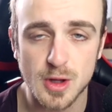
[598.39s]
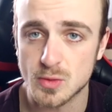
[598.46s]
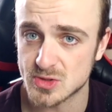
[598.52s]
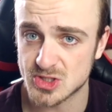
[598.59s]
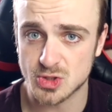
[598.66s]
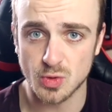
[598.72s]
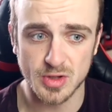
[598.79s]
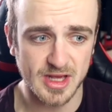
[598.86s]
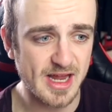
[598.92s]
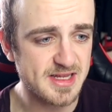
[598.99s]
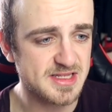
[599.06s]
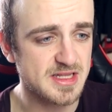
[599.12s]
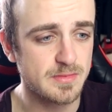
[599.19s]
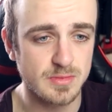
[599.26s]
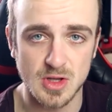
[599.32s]
Goals are scored
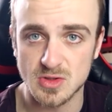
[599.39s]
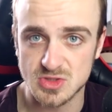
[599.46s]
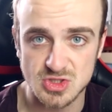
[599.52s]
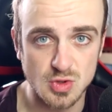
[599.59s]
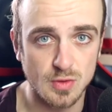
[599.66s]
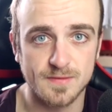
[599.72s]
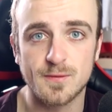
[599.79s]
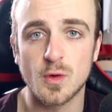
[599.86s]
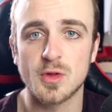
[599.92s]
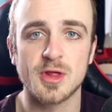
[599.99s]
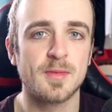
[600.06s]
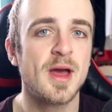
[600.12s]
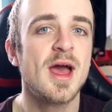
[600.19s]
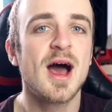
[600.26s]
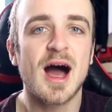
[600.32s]
against them. Goals are scored for
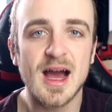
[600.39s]
them.